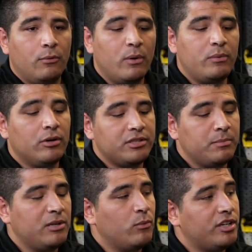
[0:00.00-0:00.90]
What we
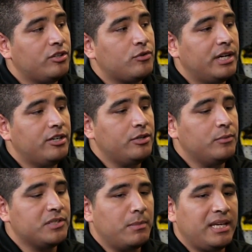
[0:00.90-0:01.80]
ultimately wanted to try to
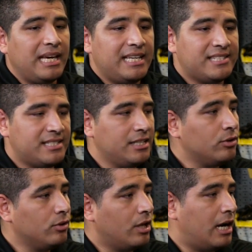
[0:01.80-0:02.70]
do was make a
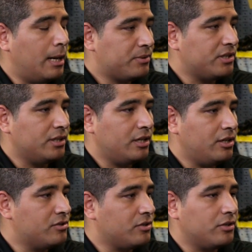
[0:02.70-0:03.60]
single option that
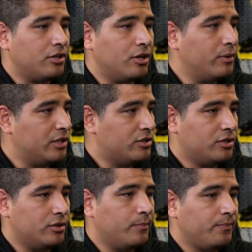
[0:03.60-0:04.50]
a user could go
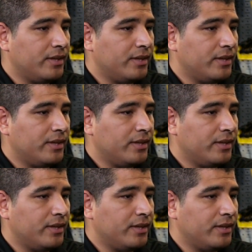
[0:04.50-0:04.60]
into,